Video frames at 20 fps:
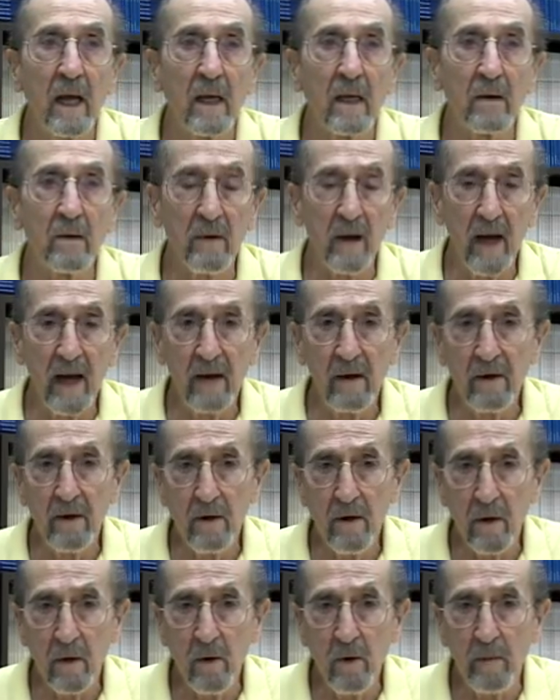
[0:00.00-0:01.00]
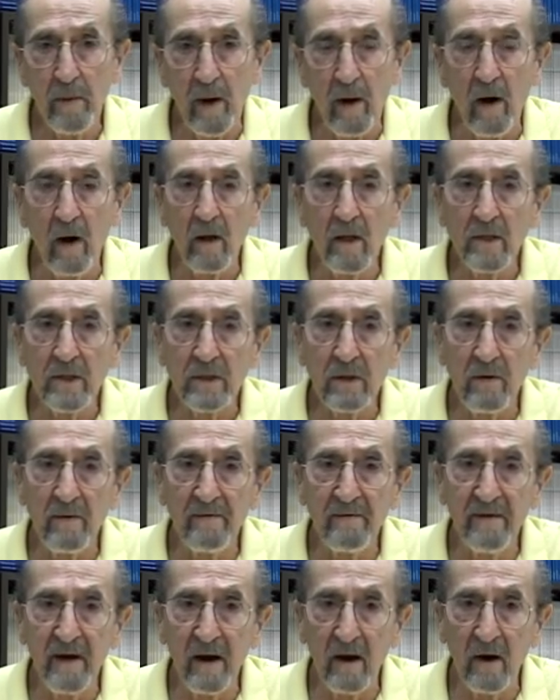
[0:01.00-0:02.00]
Correia and her group also
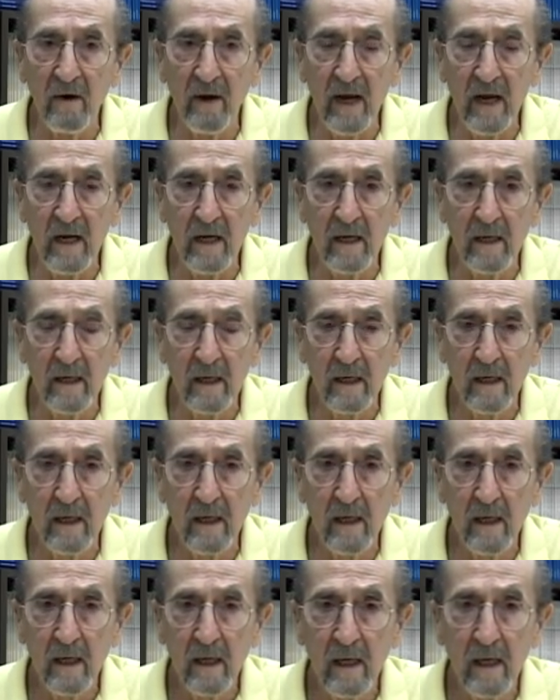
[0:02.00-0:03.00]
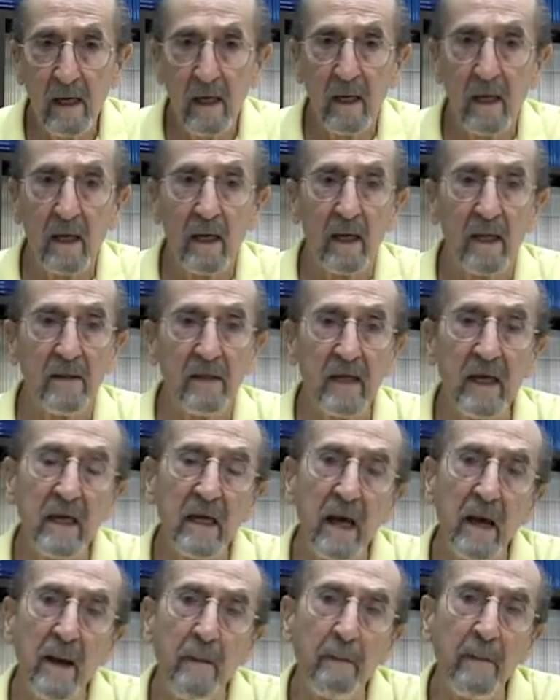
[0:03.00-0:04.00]
varied the
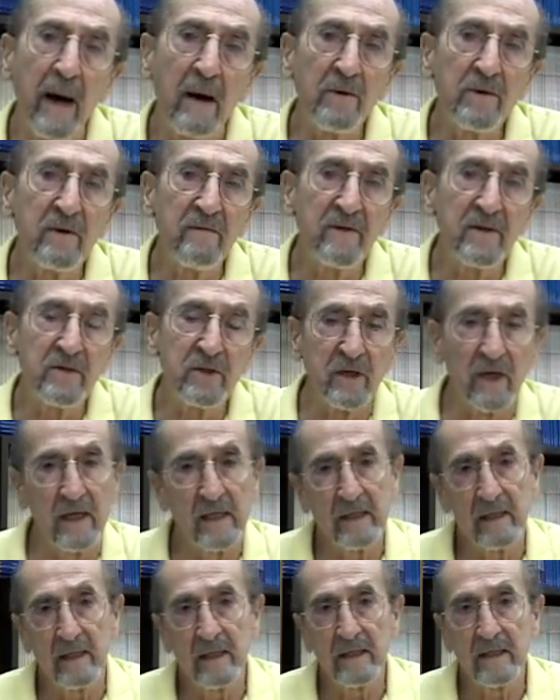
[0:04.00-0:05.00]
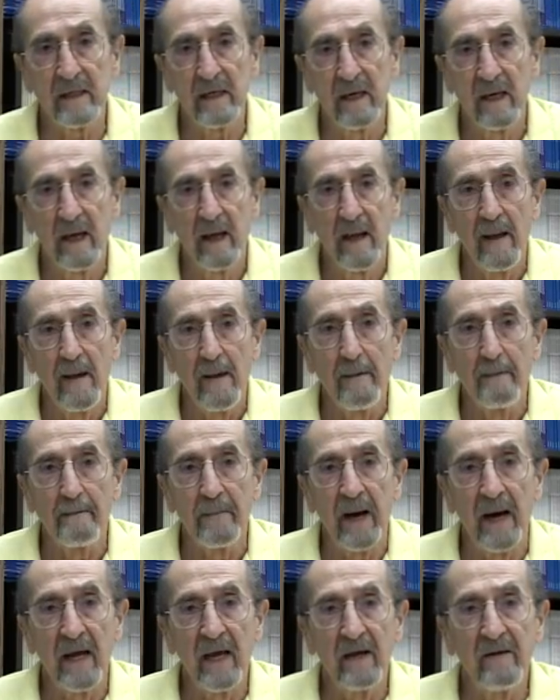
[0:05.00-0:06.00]
amount of injustice
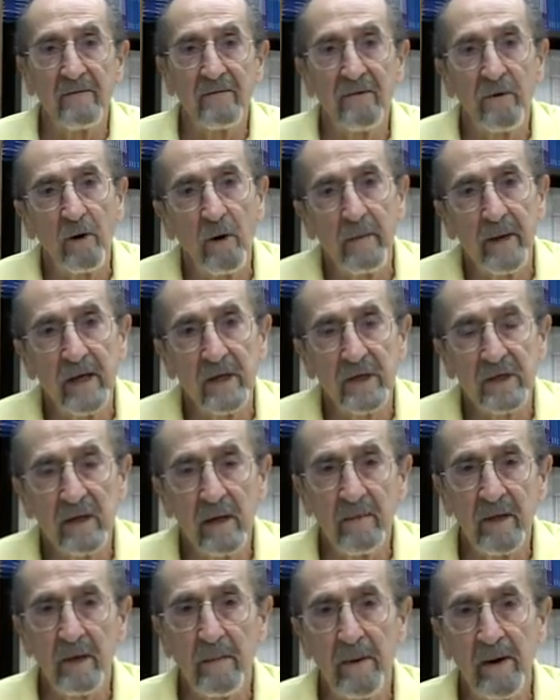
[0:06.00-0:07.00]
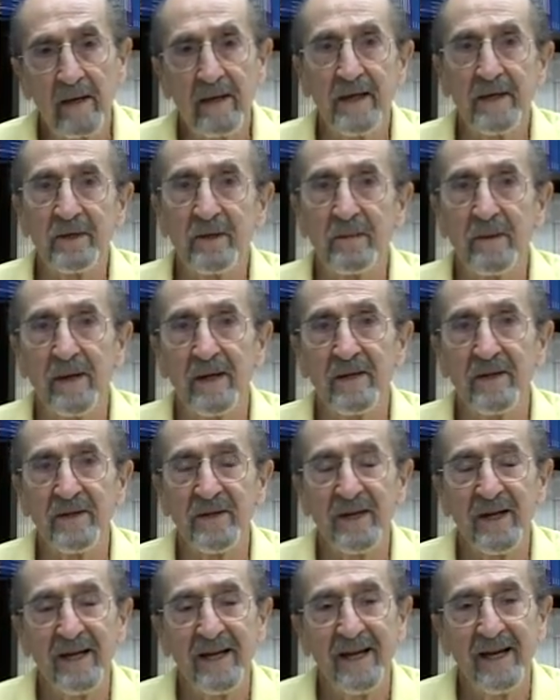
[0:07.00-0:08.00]
by informing some of the
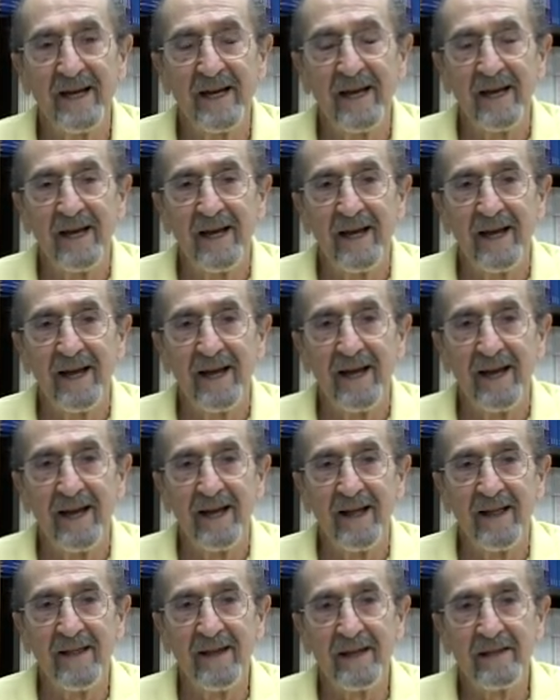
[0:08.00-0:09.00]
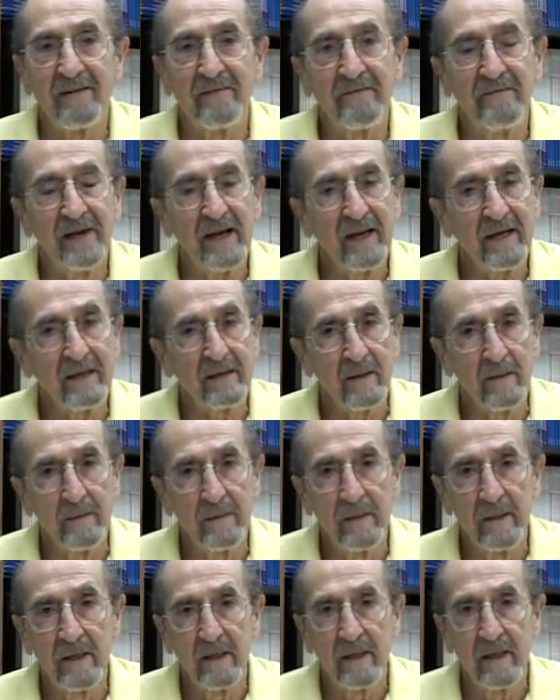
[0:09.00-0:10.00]
participants that the
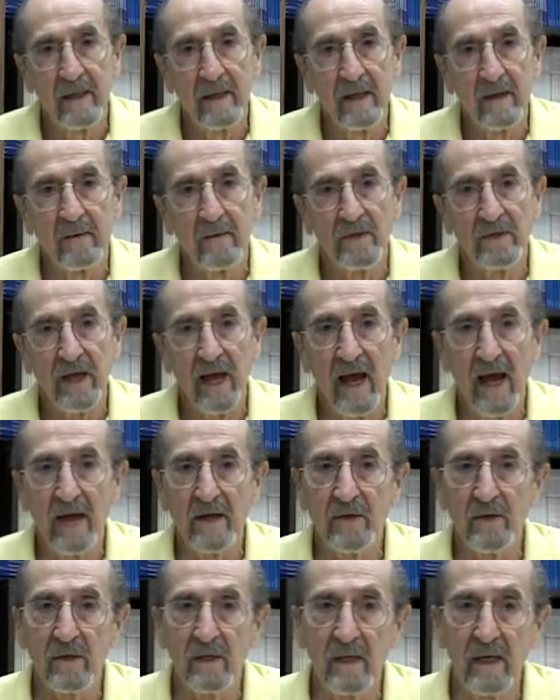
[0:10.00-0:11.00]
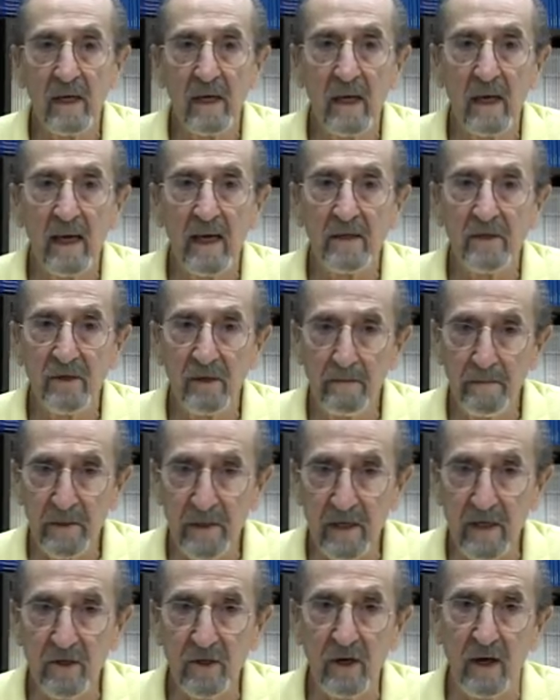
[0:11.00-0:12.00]
victim was actually a
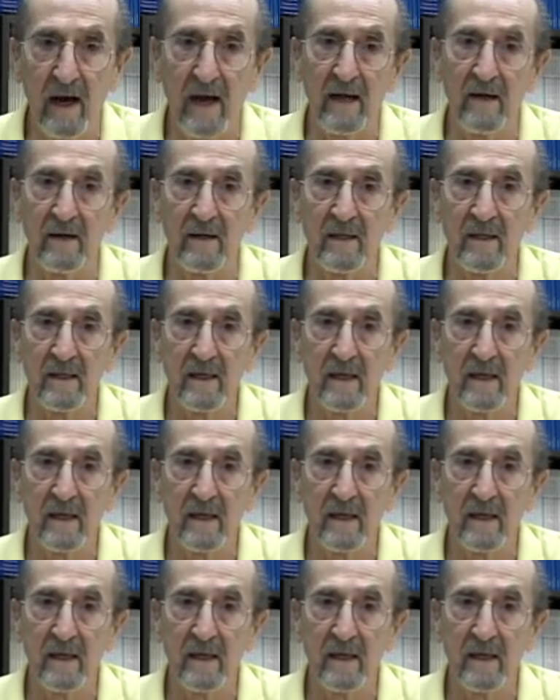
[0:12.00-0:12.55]
gypsy child.